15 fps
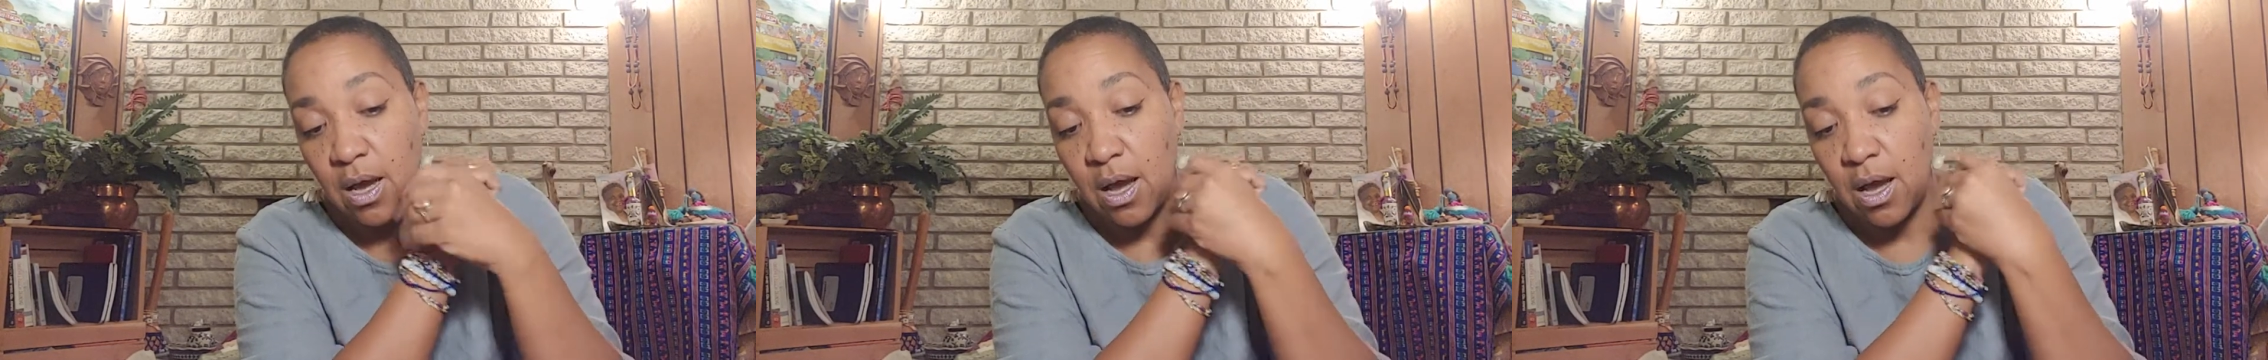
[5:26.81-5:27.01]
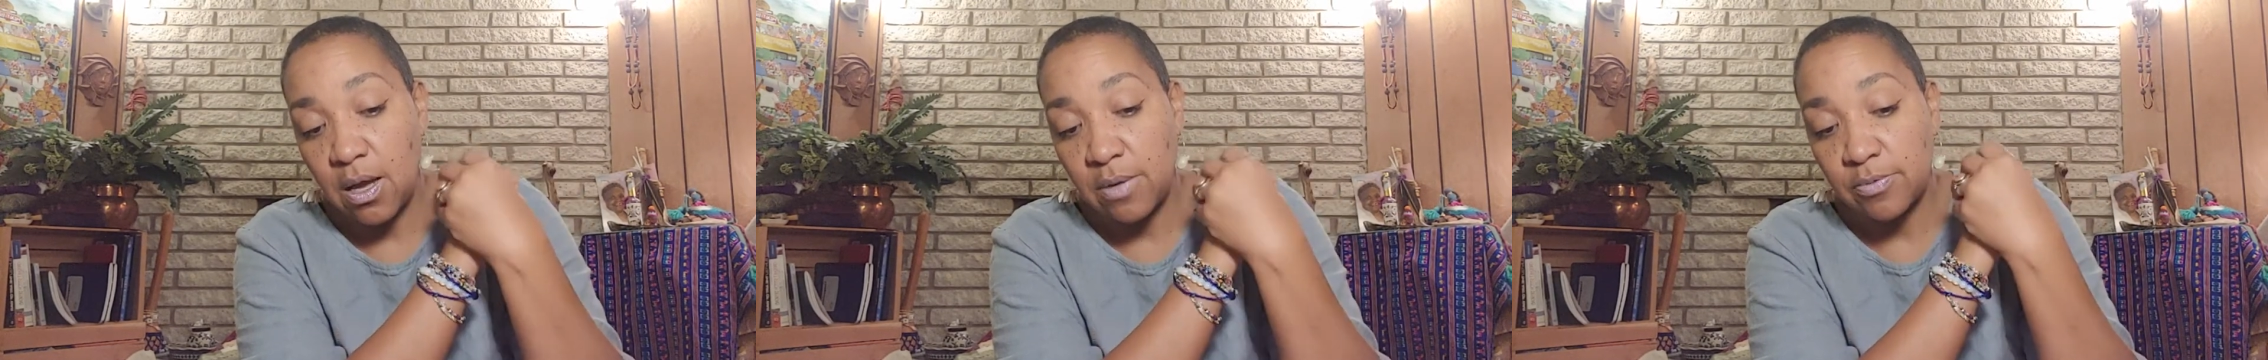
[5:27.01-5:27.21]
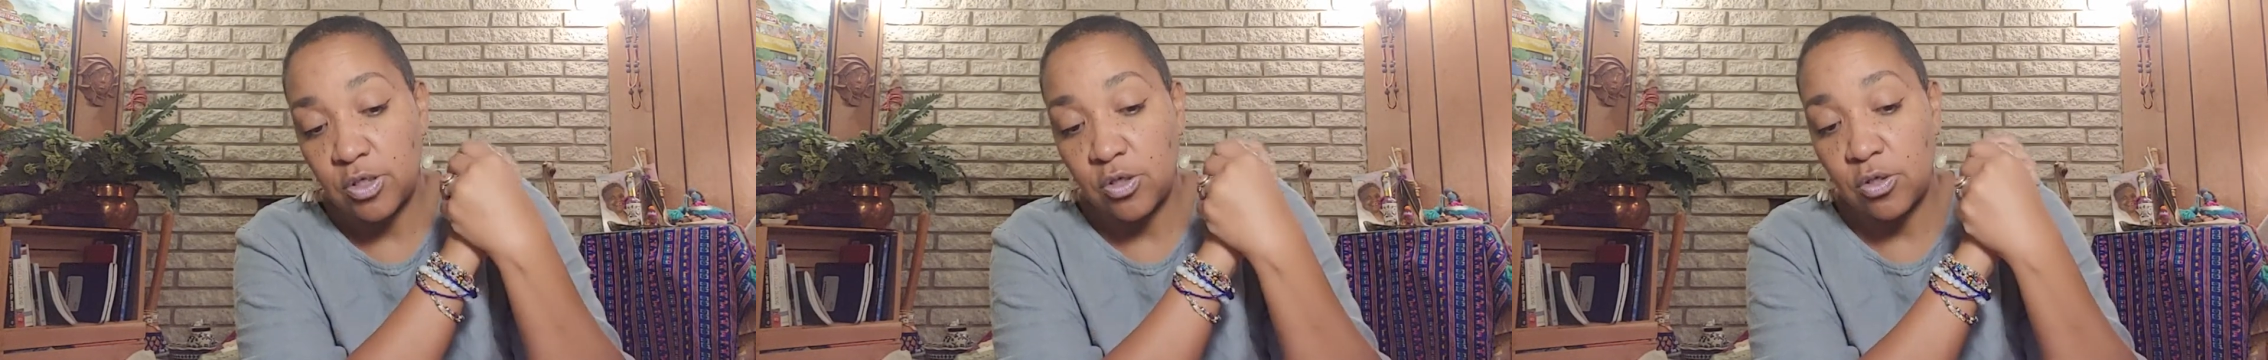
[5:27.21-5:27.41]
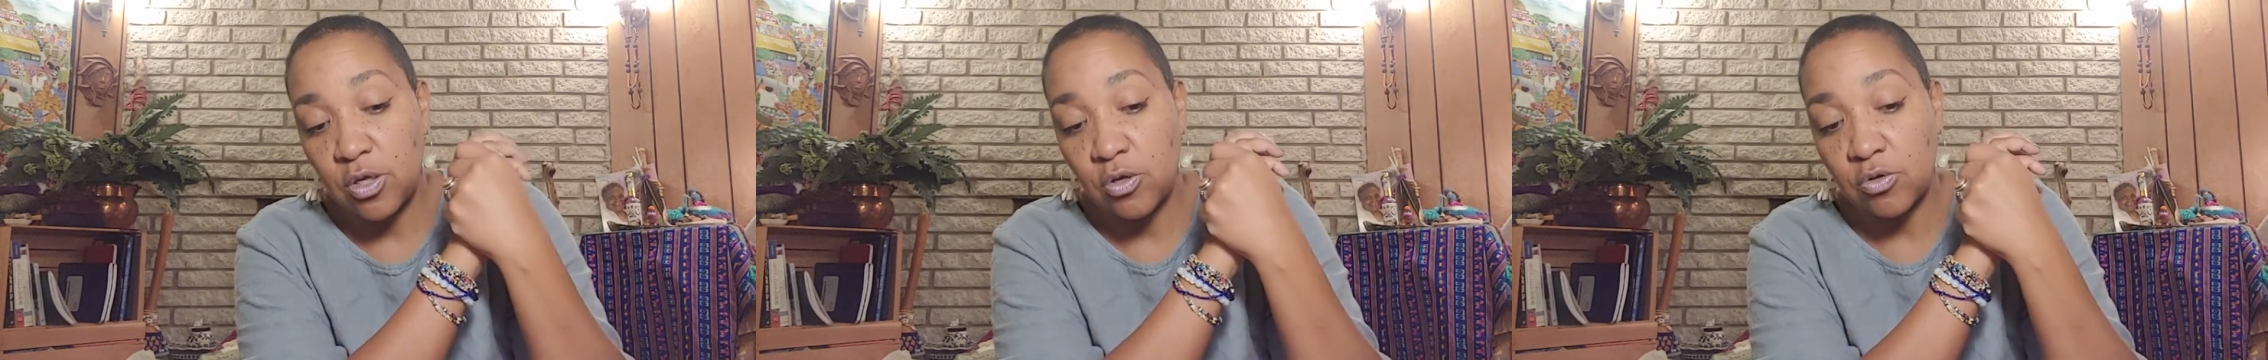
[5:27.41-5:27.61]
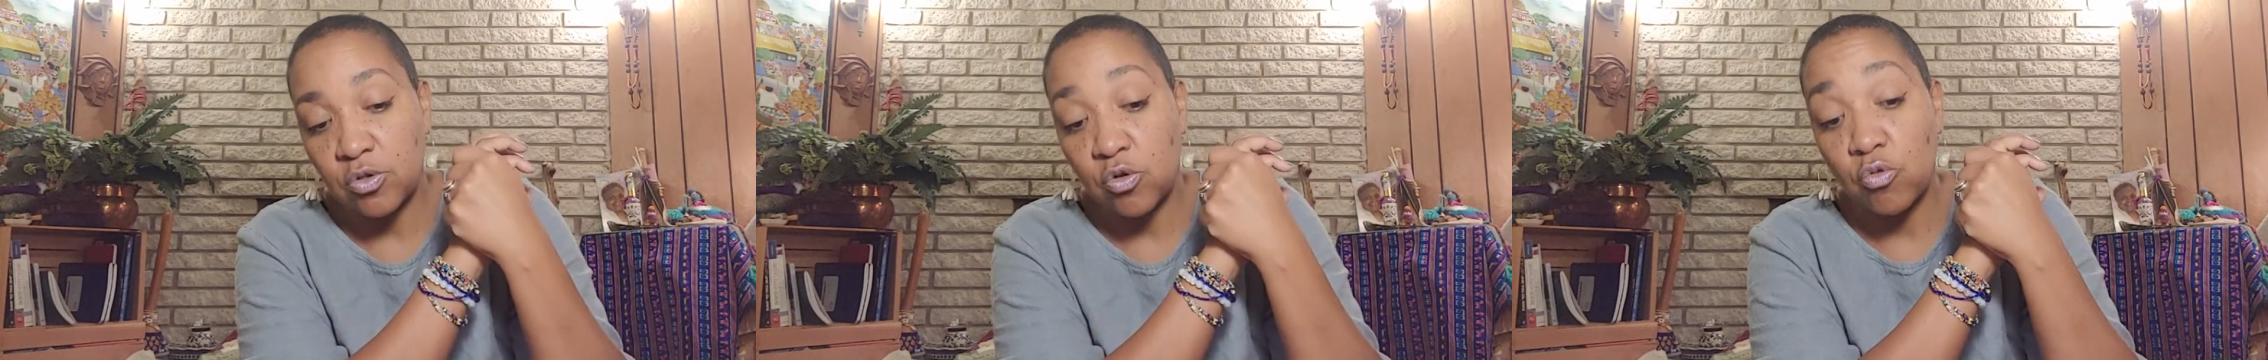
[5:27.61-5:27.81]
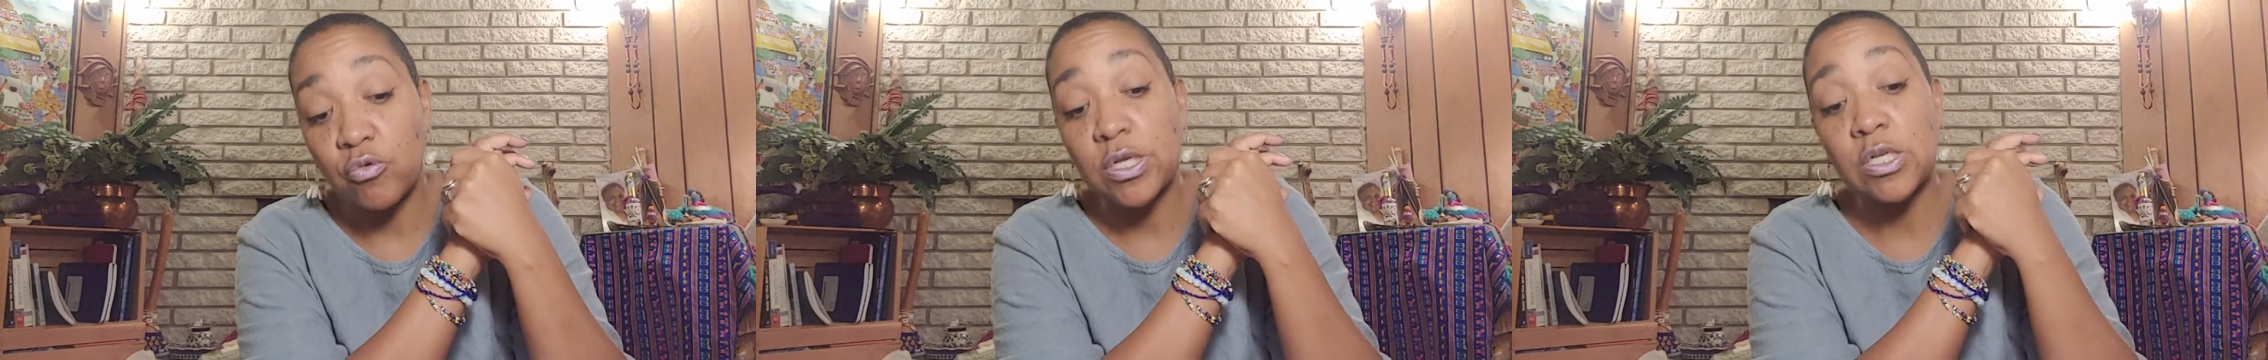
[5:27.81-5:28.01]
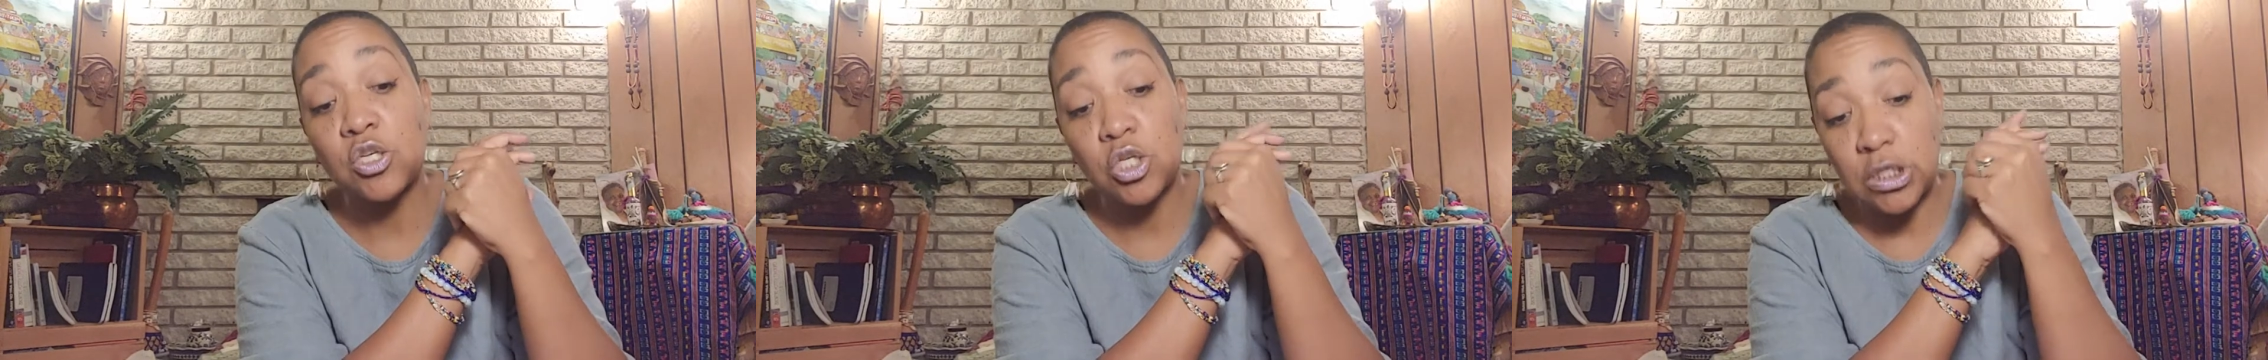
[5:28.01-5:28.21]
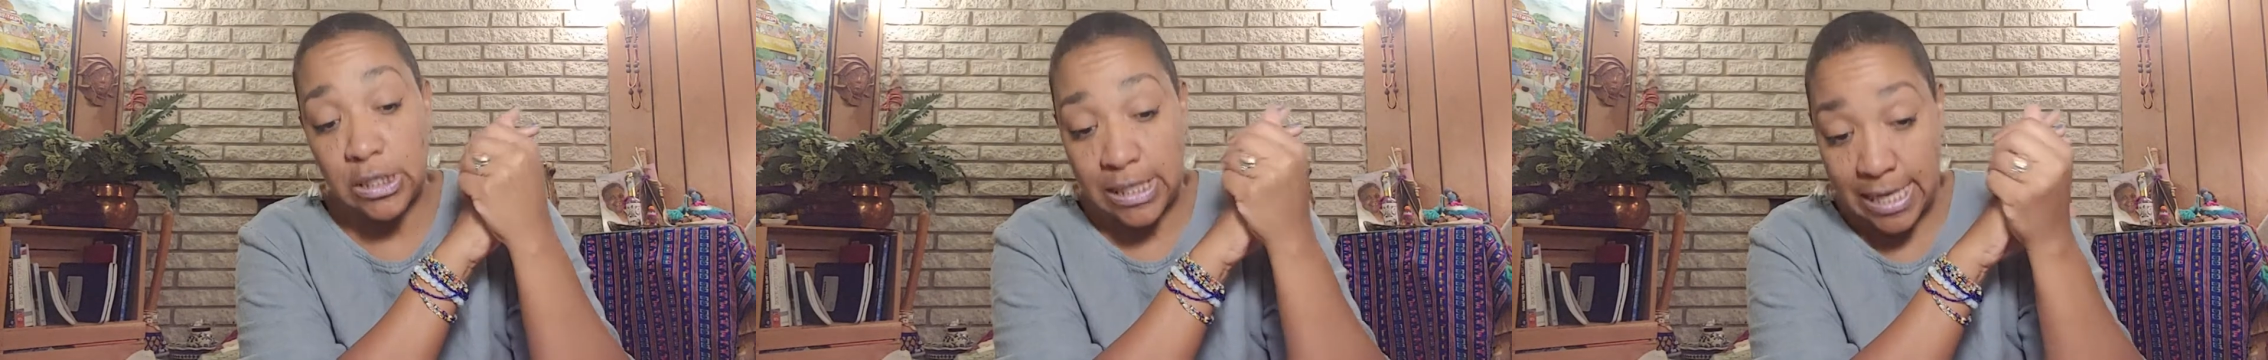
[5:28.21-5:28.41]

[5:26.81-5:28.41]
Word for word: um, to those Orishas.